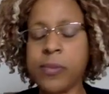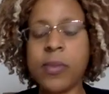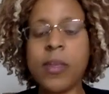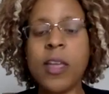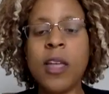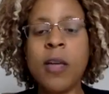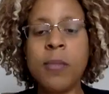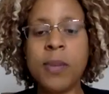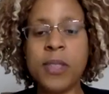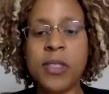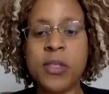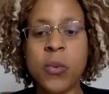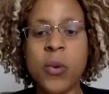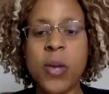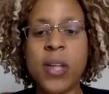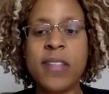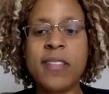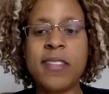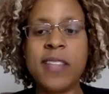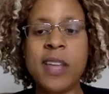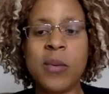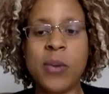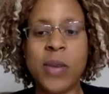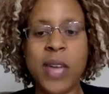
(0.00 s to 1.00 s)
But the
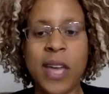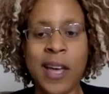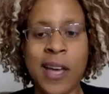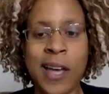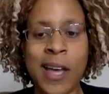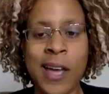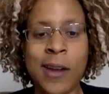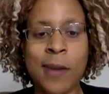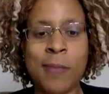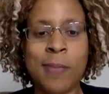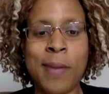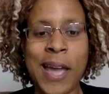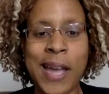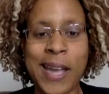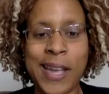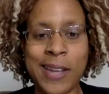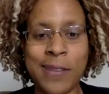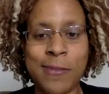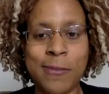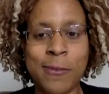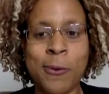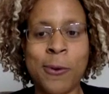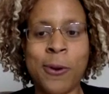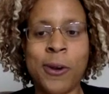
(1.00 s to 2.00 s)
ones that we hire back
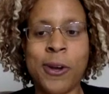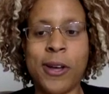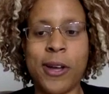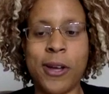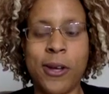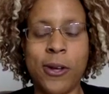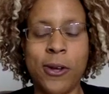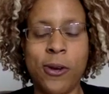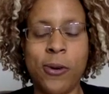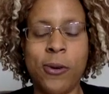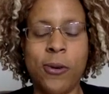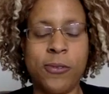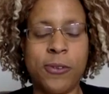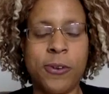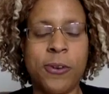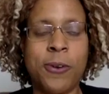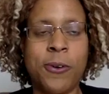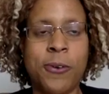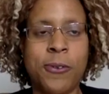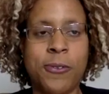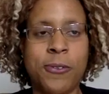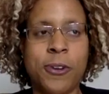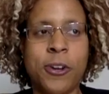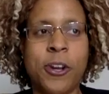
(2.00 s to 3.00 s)
and forth over and
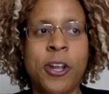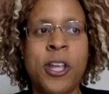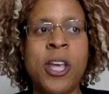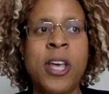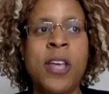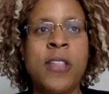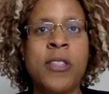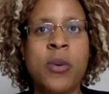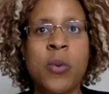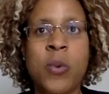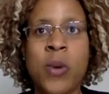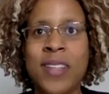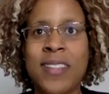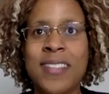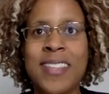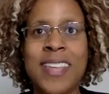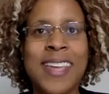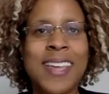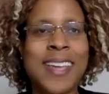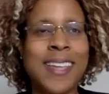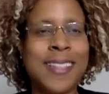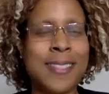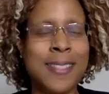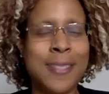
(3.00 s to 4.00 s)
over, the ones
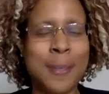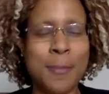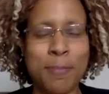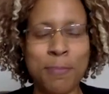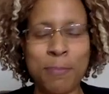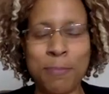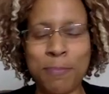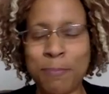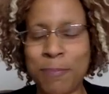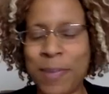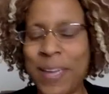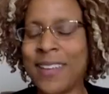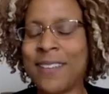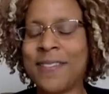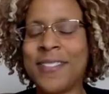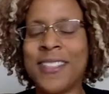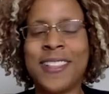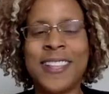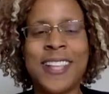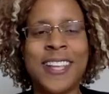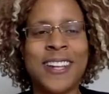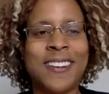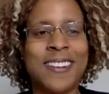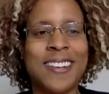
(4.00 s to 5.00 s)
that get the pick of the
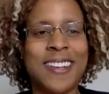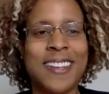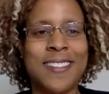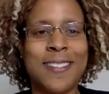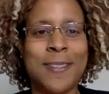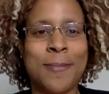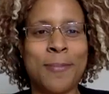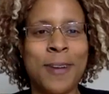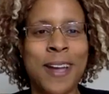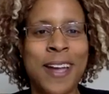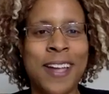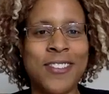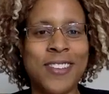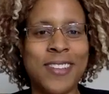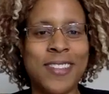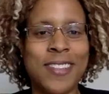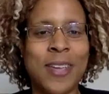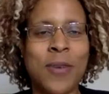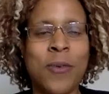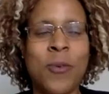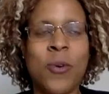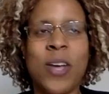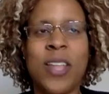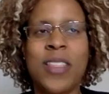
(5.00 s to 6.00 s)
litter as the projects
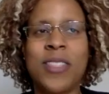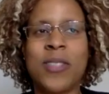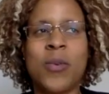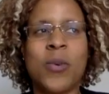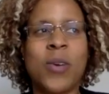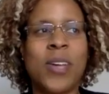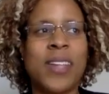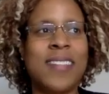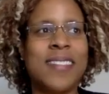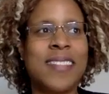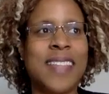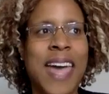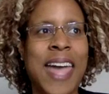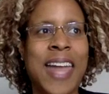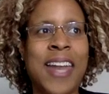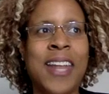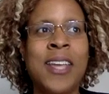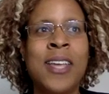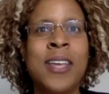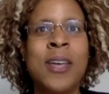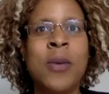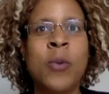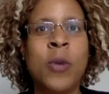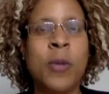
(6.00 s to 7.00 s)
they want, the ones that
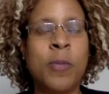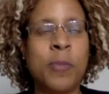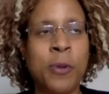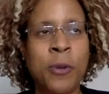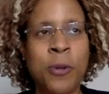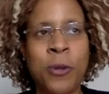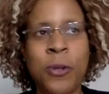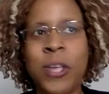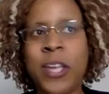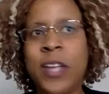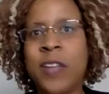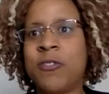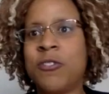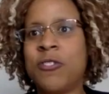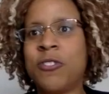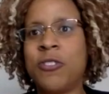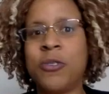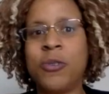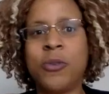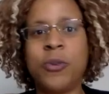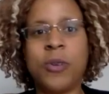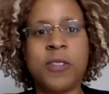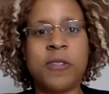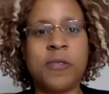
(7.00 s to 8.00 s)
we pull
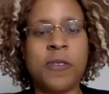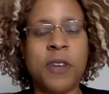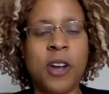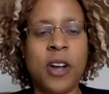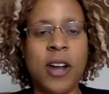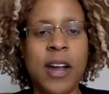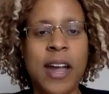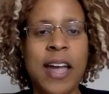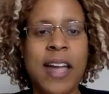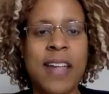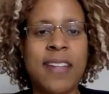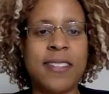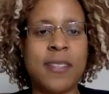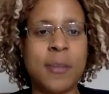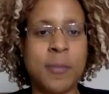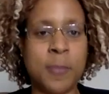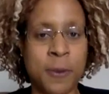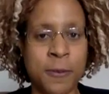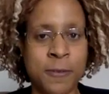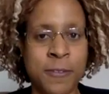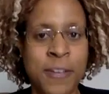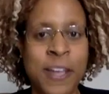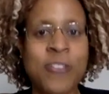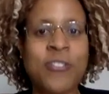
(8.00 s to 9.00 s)
into as far as the
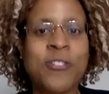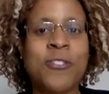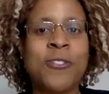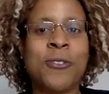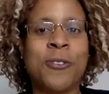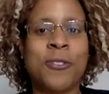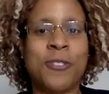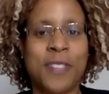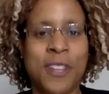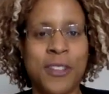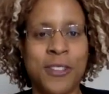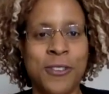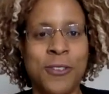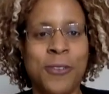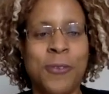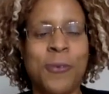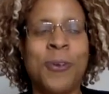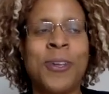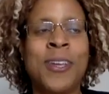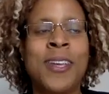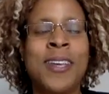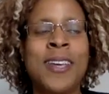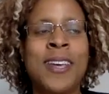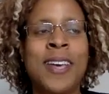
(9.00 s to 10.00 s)
professionals that
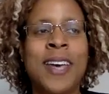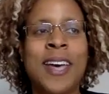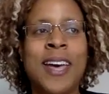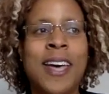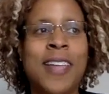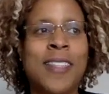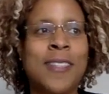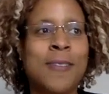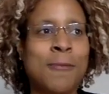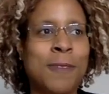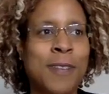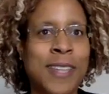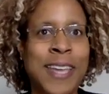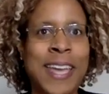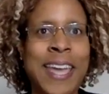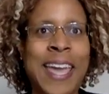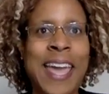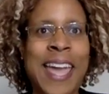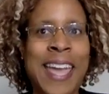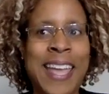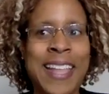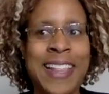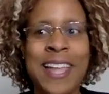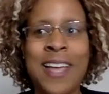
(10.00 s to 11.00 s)
do the
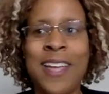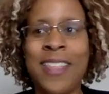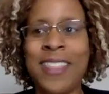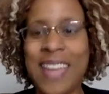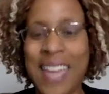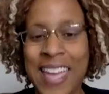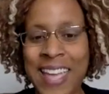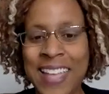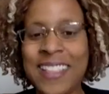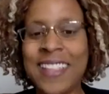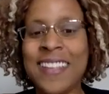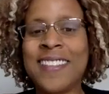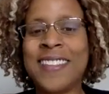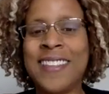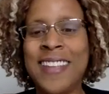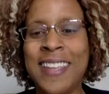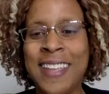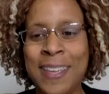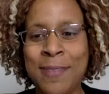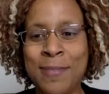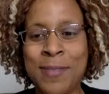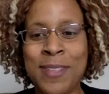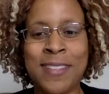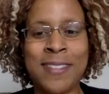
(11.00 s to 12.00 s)
A-list
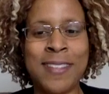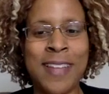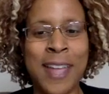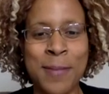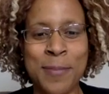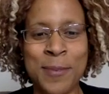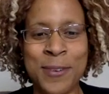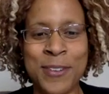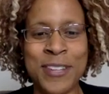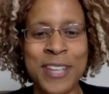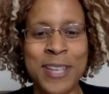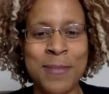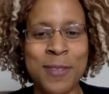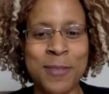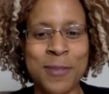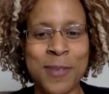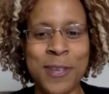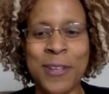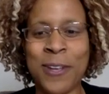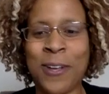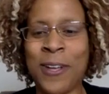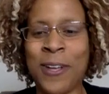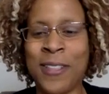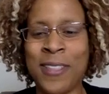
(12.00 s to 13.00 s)
team, the sniper team as
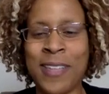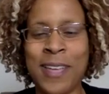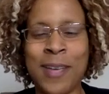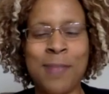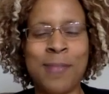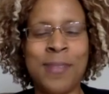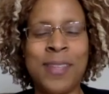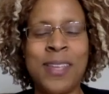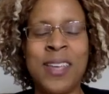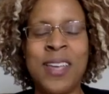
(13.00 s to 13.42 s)
we call them,